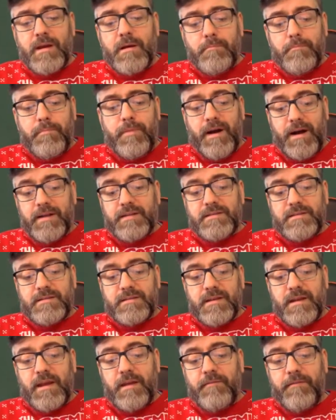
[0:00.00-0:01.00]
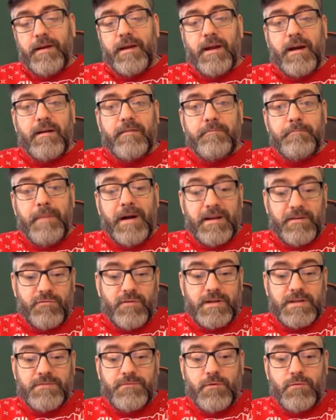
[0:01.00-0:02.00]
But if I have bank
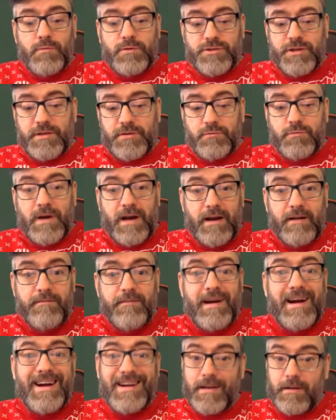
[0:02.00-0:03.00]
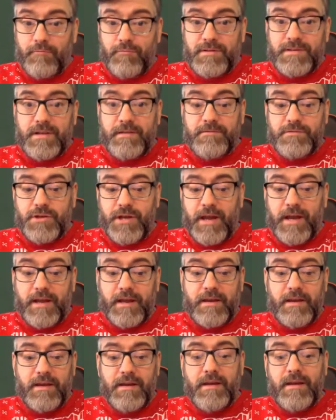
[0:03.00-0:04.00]
transfer, which I do have, and I receive
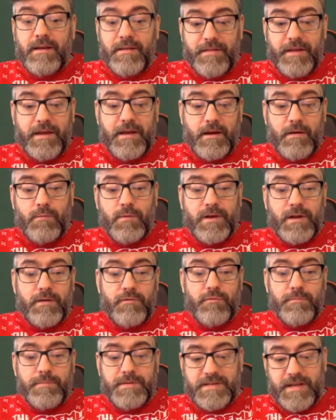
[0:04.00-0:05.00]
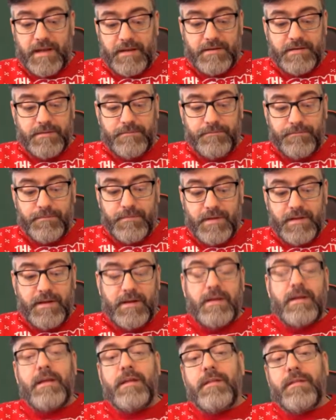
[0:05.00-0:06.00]
check, they are 100%.
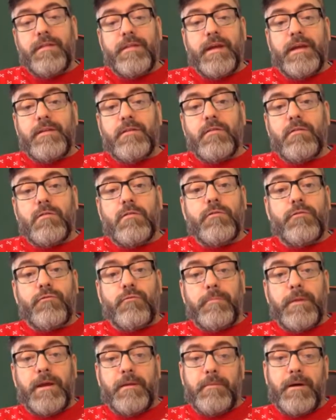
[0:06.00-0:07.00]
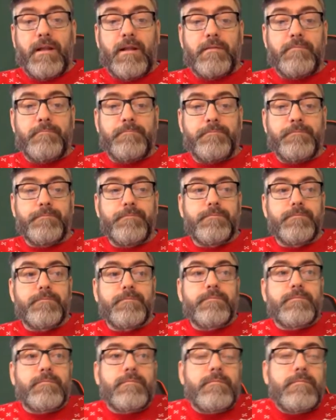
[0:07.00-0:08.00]
They don't go through PayPal.
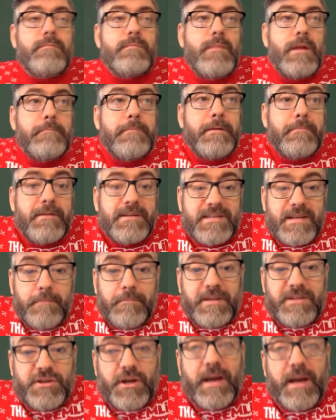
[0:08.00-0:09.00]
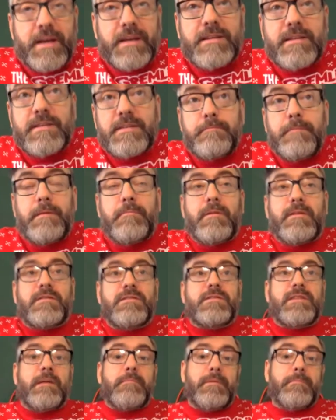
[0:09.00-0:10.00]
People send me checks. People
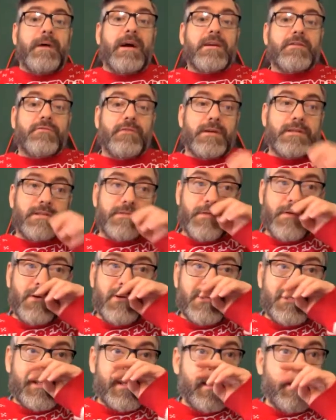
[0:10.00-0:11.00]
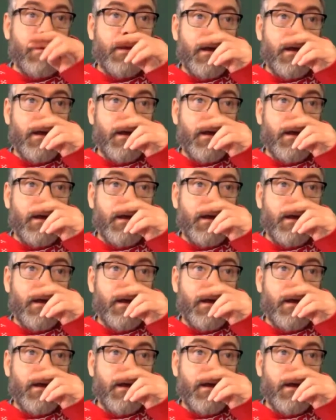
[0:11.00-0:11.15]
send me bank transfers.